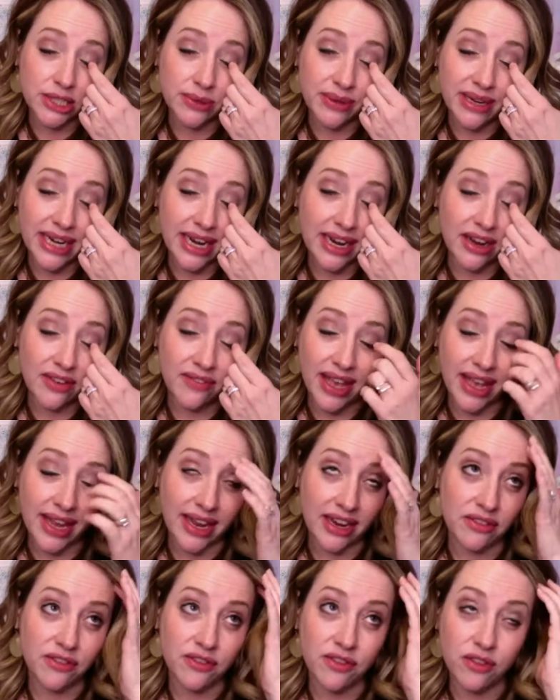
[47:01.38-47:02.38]
doing an
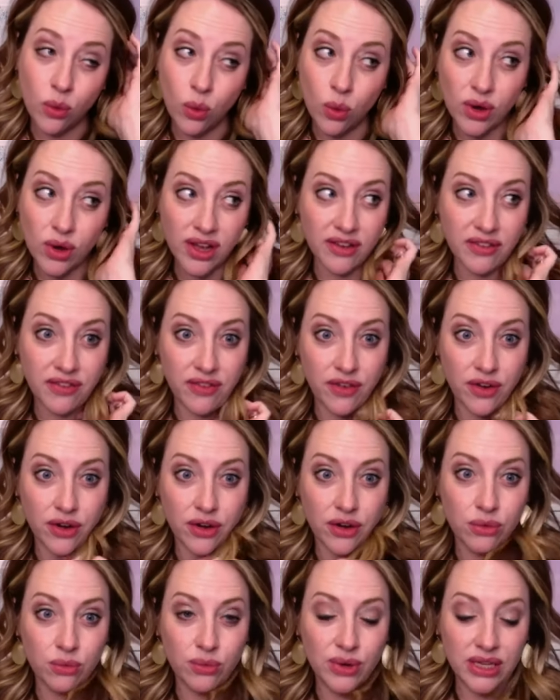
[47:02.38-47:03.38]
event in Florida
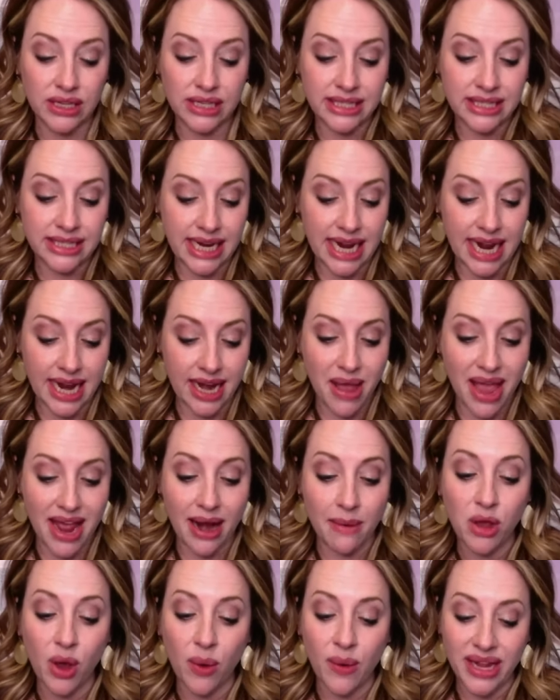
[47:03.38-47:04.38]
for real estate,
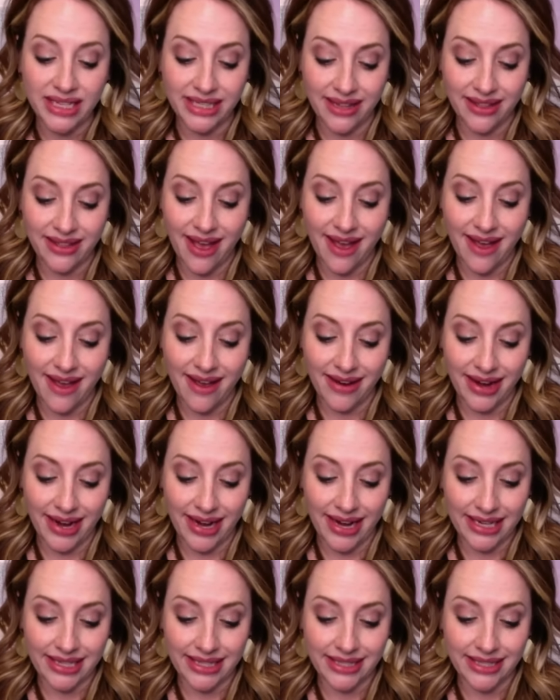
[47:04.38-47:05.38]
and I'm going to that.
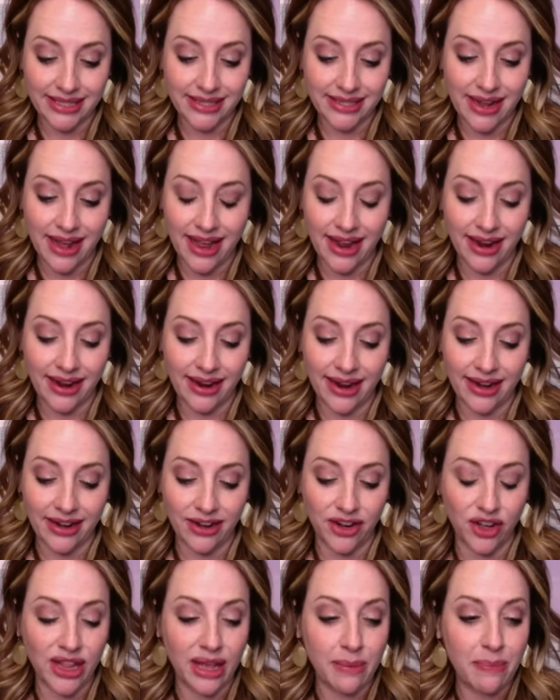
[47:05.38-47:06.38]
And it's I I
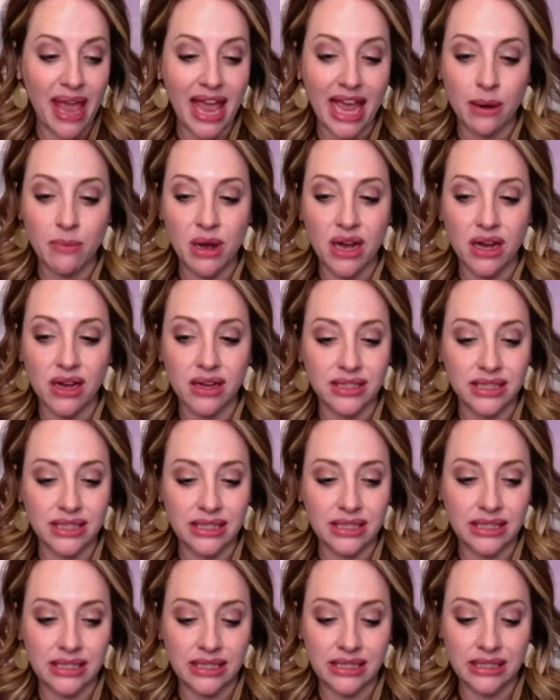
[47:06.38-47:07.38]
don't know, like Panama
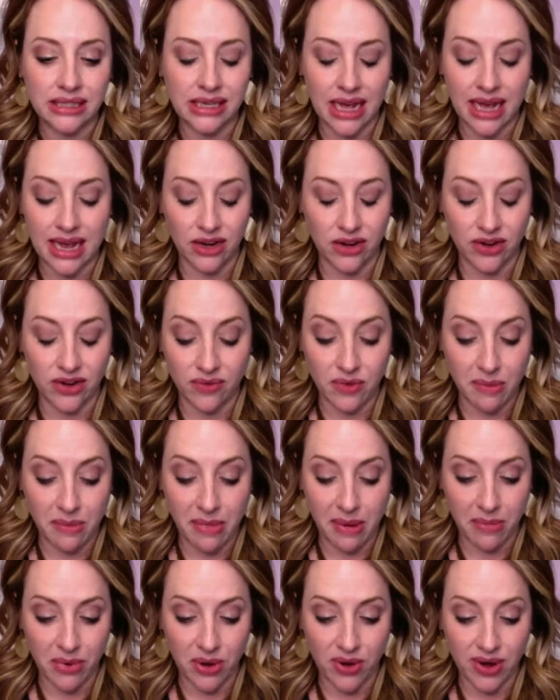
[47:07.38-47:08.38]
I don't
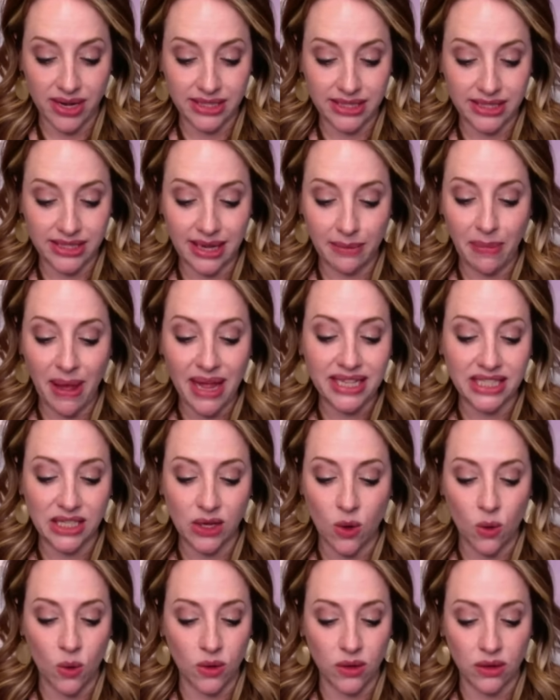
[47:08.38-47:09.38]
remember. It's like
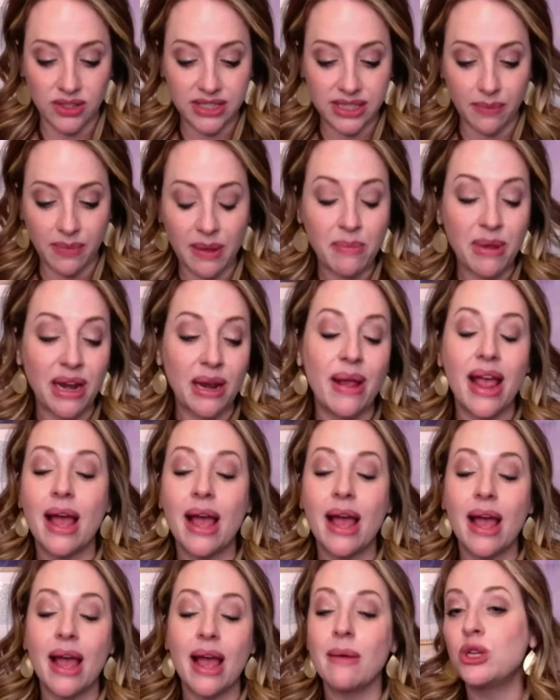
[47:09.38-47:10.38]
Pensacola or something. But anyway,
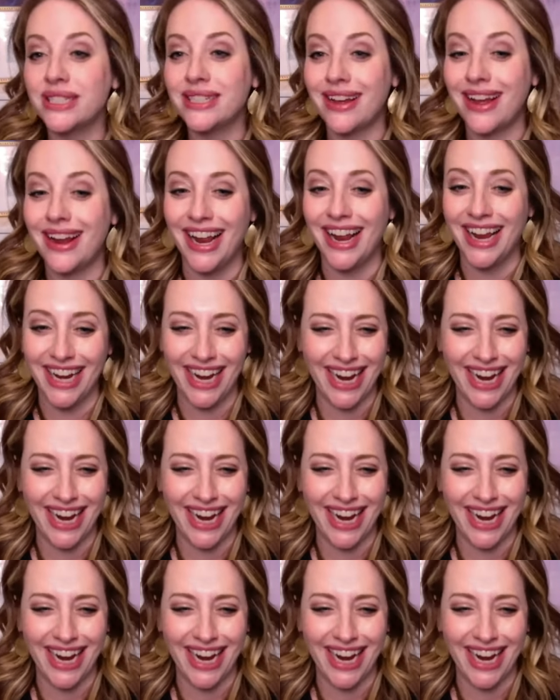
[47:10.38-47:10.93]
I'm super excited.